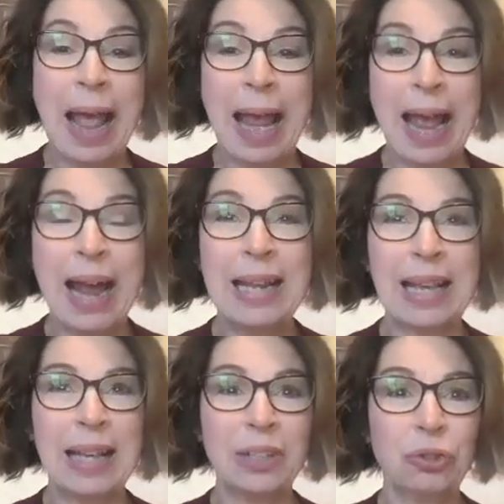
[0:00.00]

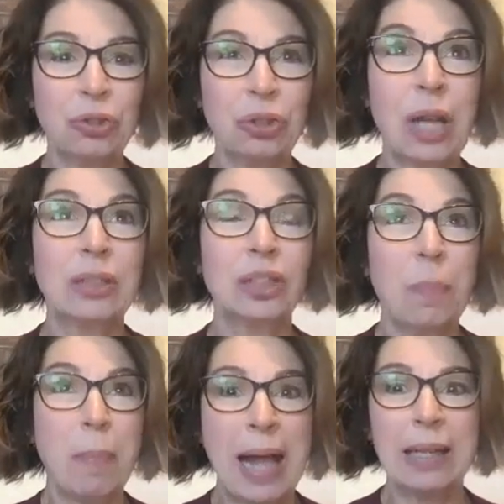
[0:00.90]
adding
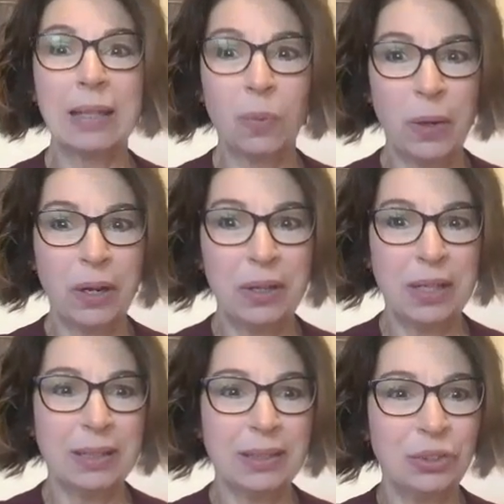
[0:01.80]
somatic
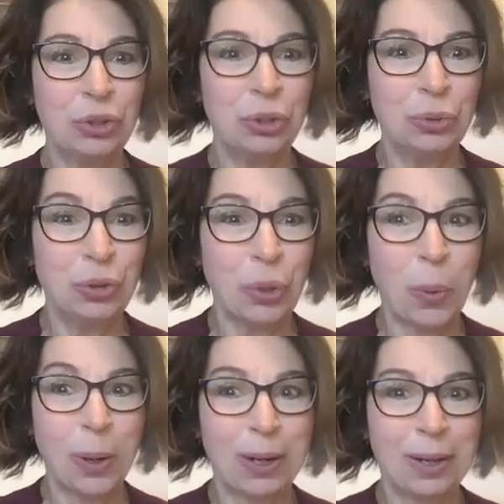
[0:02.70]
awareness to
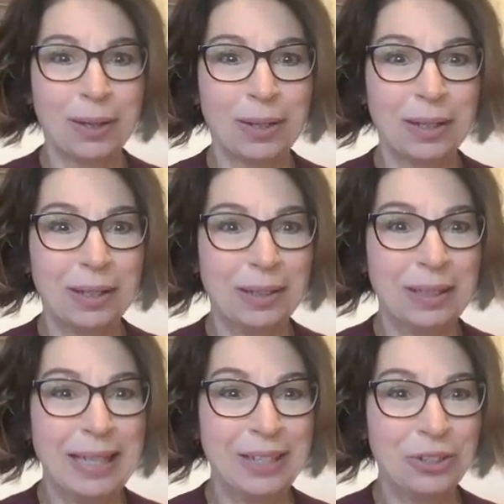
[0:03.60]
your
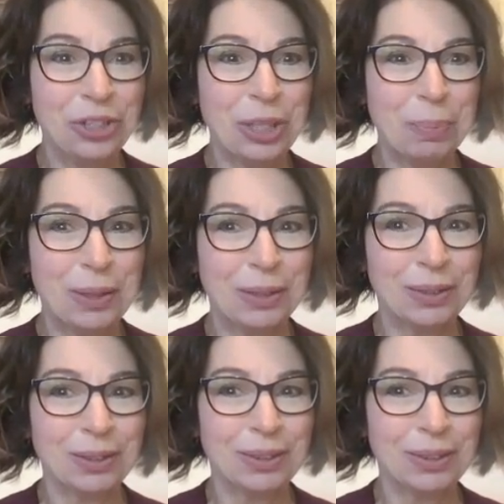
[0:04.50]
leadership